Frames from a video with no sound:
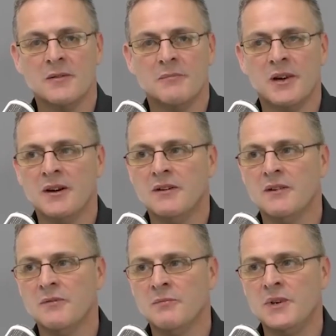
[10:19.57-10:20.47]
But
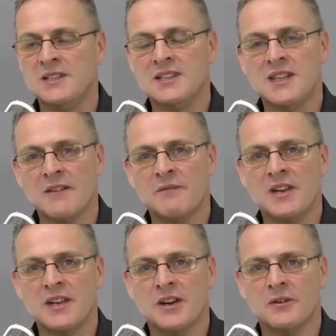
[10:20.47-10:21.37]
we did that
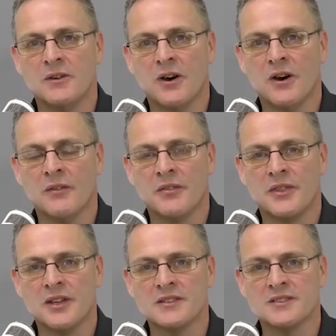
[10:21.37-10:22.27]
video on
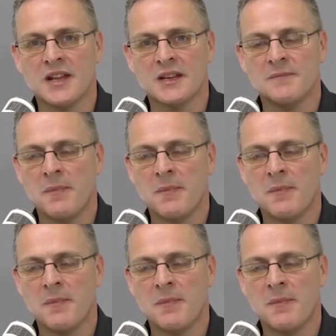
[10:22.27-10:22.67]
Thursday.